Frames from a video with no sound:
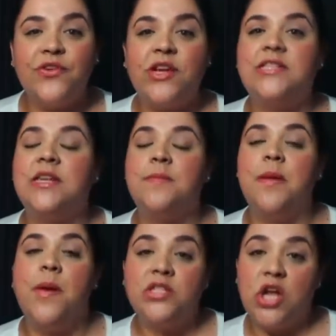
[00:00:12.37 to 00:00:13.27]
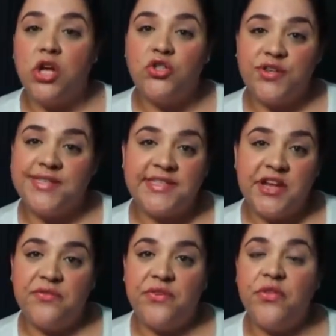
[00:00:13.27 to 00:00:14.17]
It's going to be about dog treats and
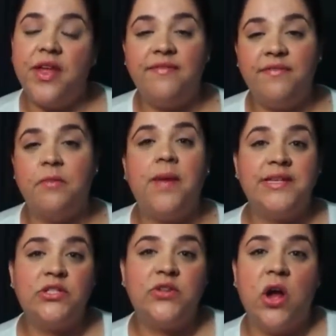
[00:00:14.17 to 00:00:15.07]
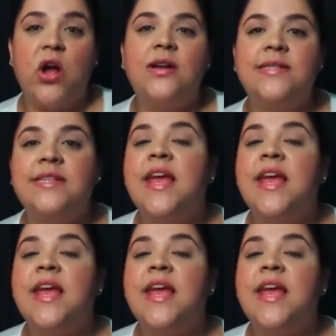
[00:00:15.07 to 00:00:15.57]
dog food that I feed my two dogs.